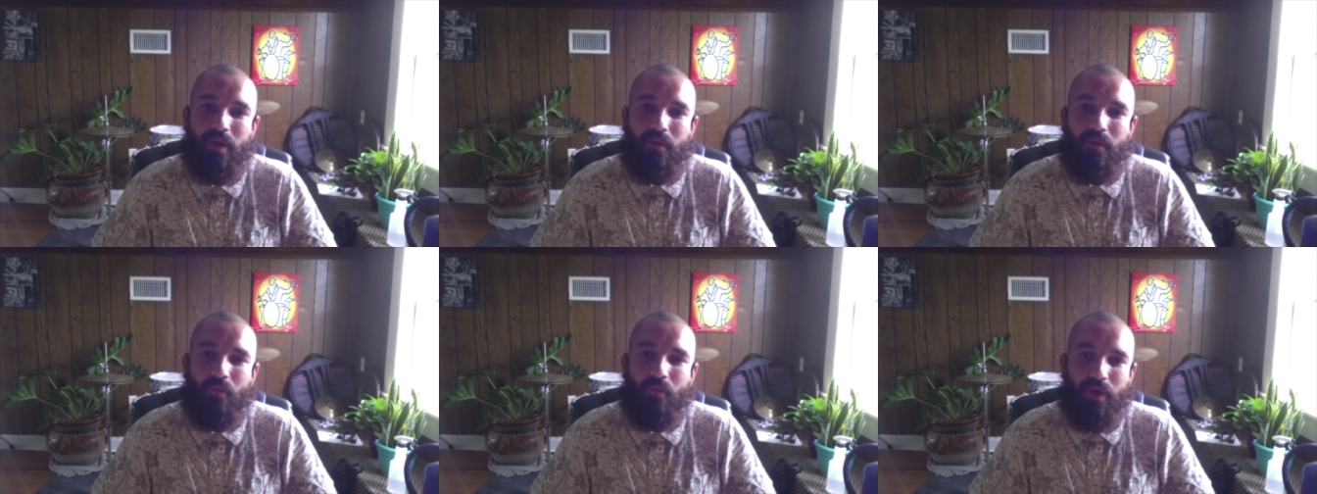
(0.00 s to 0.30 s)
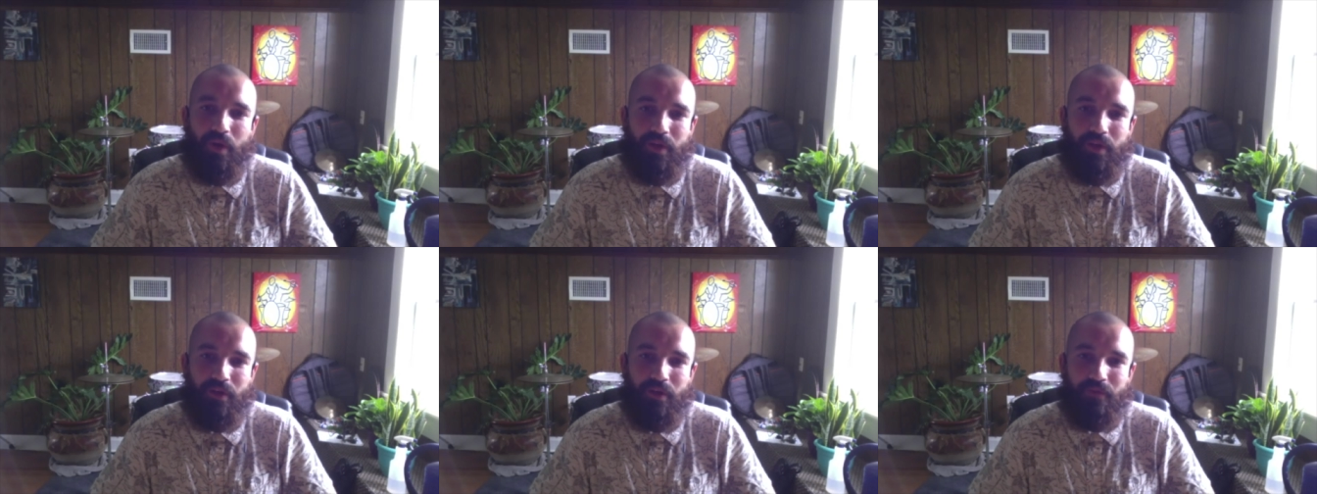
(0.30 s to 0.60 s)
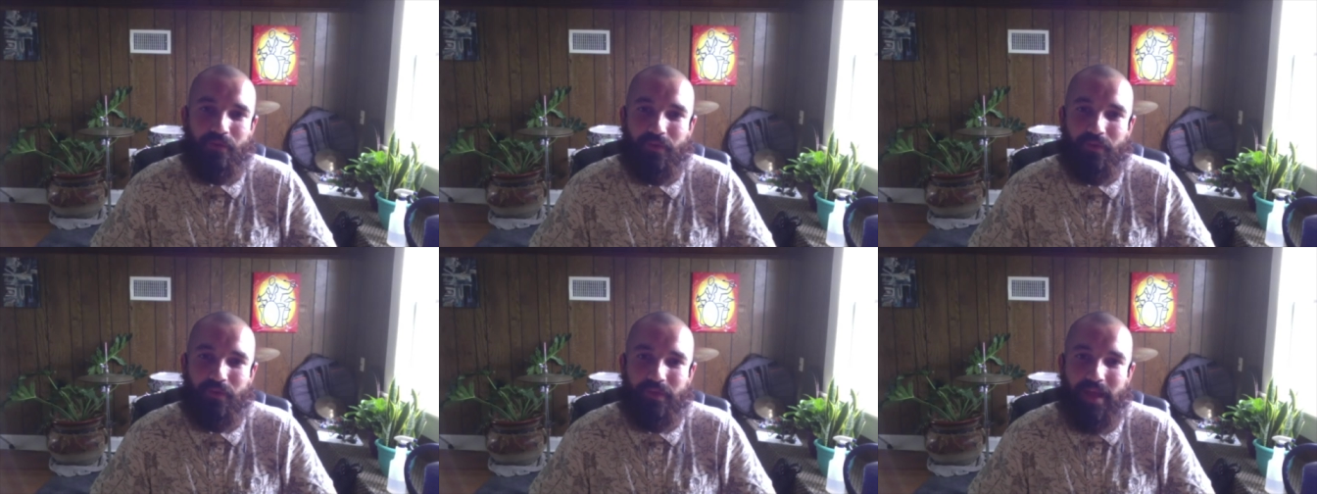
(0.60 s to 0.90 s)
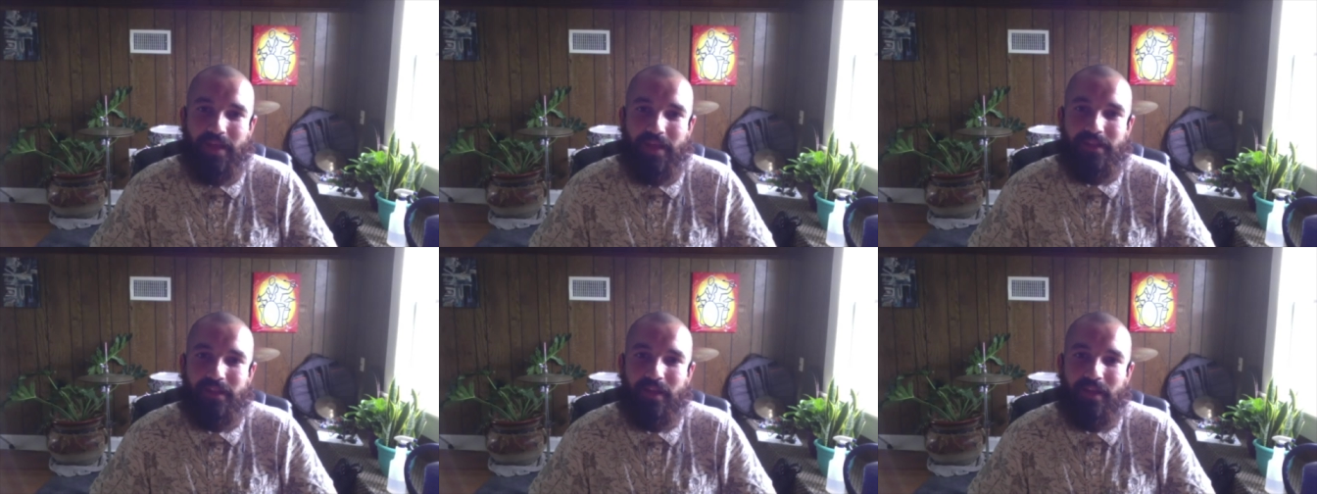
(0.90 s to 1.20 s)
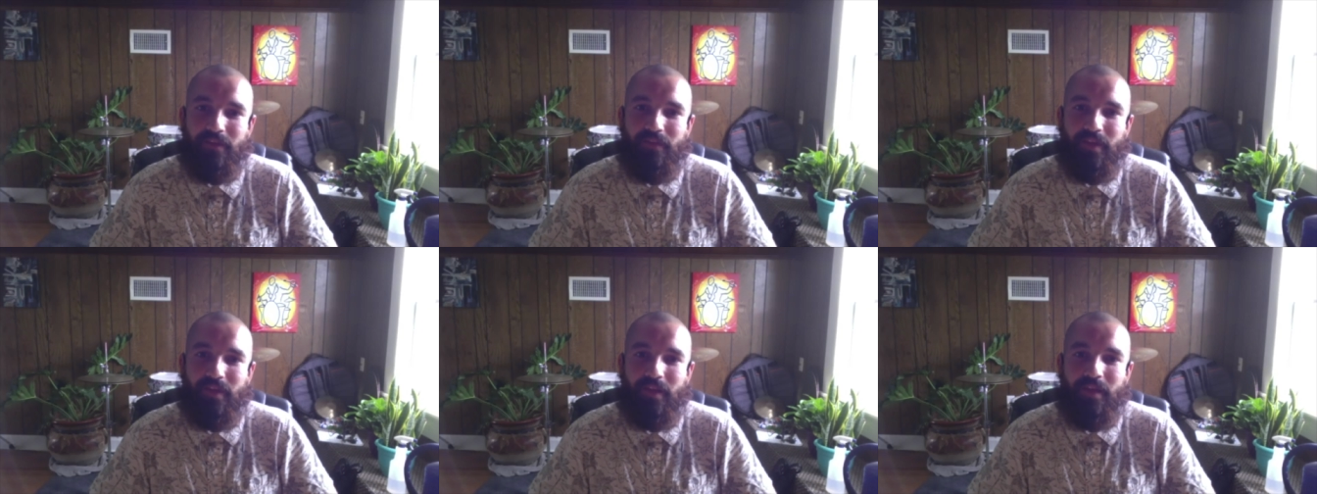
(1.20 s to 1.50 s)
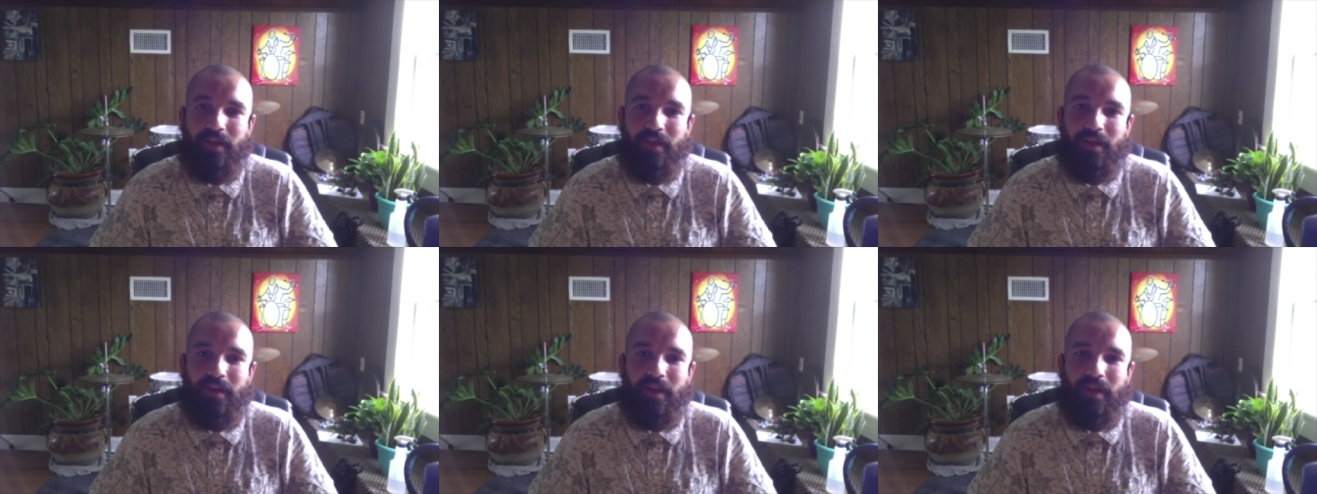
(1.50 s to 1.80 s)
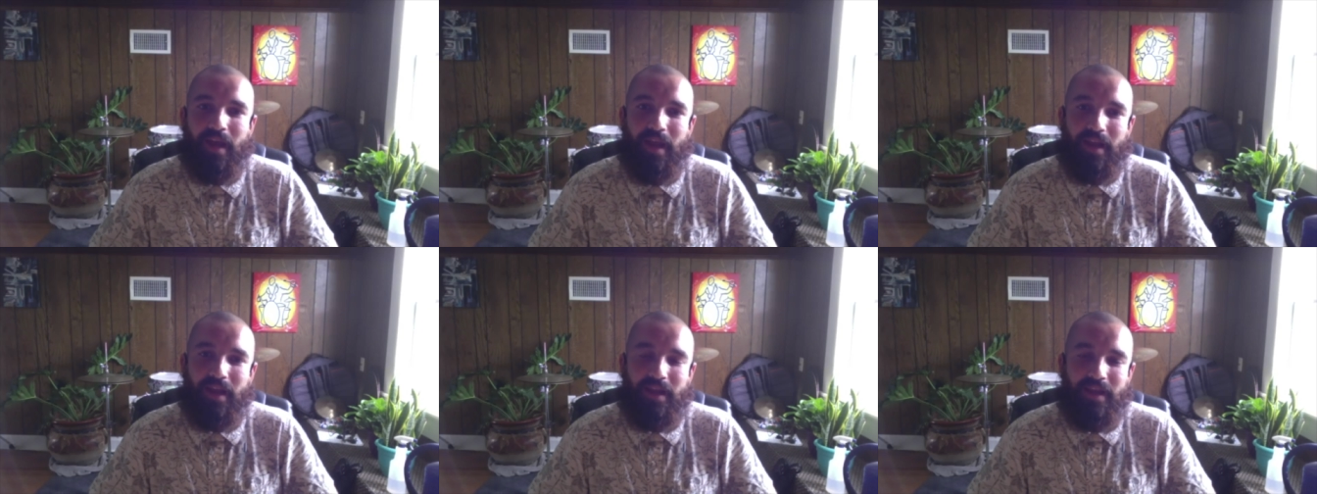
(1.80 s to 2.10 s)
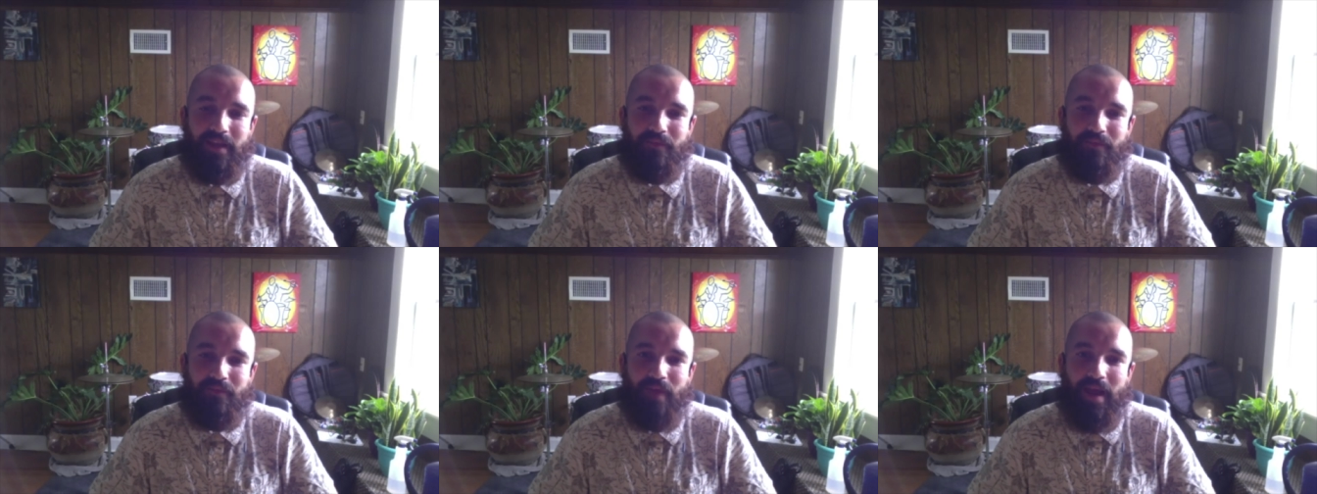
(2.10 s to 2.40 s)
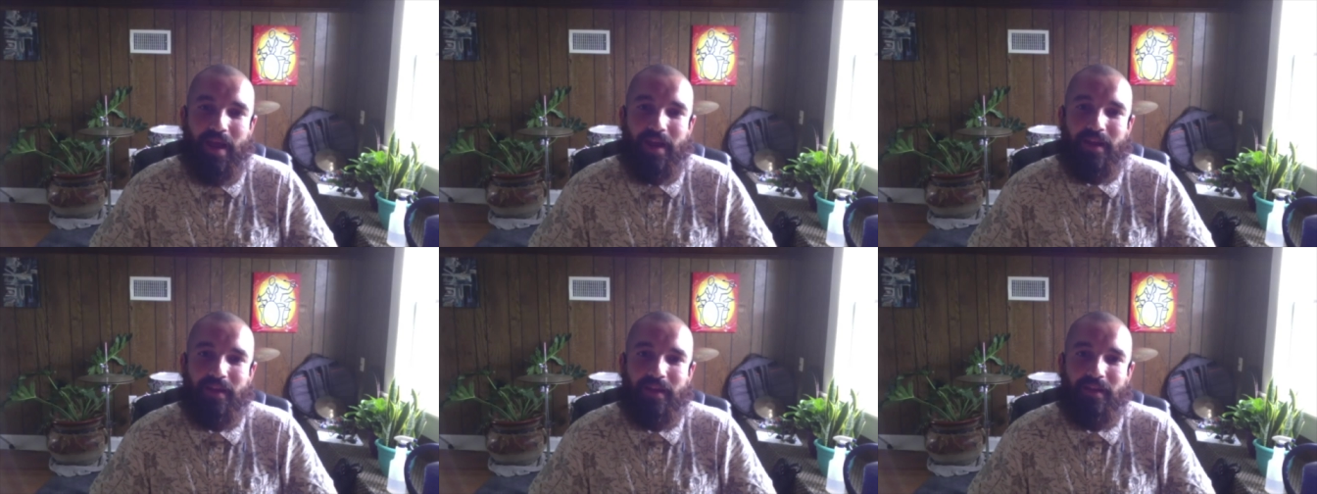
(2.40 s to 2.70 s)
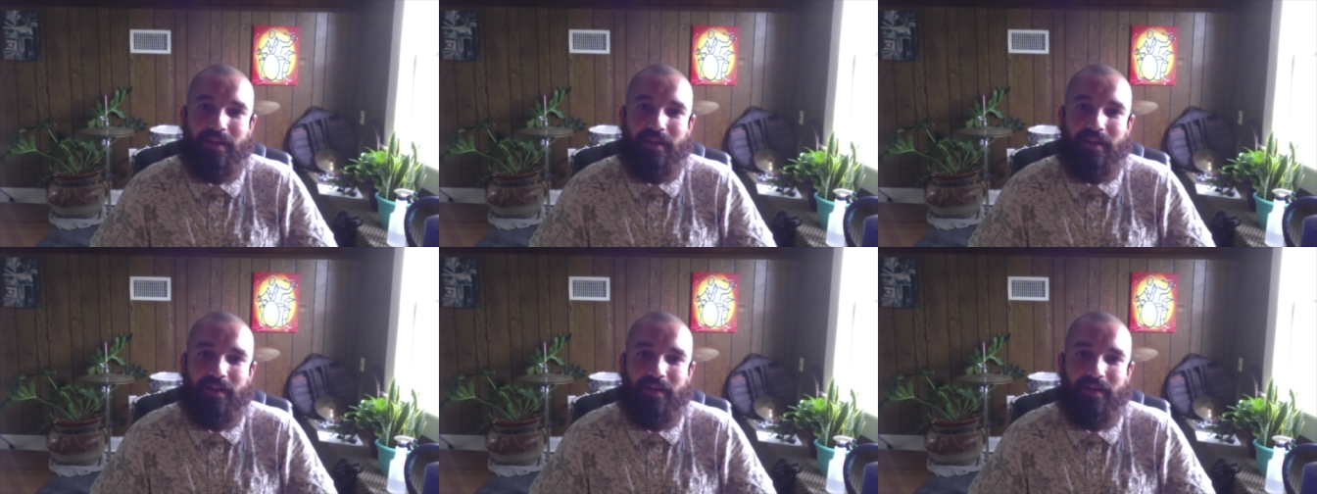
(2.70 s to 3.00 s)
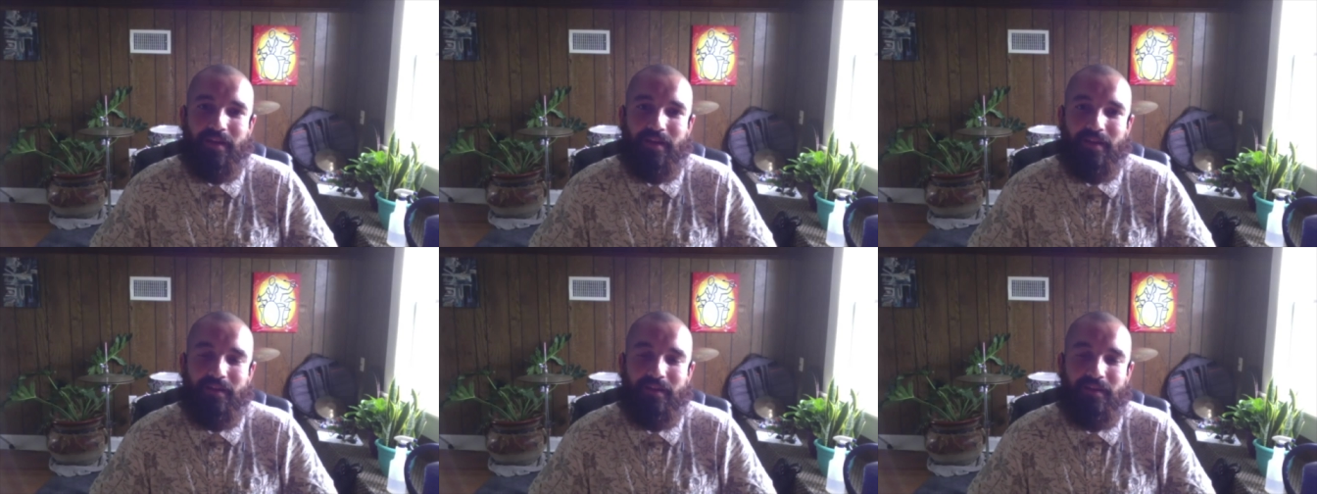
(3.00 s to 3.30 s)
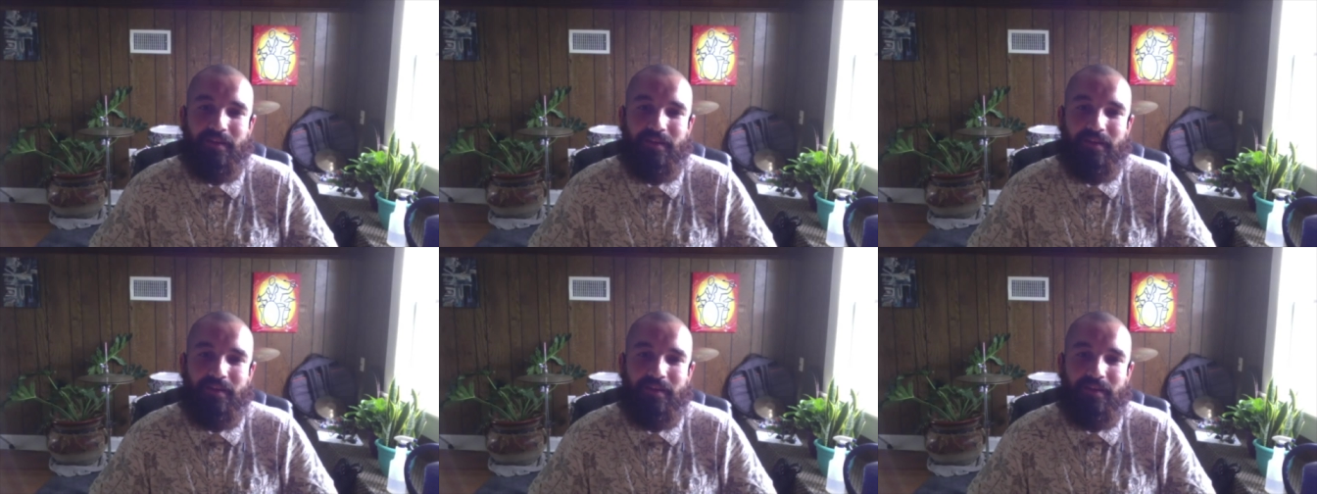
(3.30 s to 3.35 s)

one year for Thanksgiving, and he invited uh,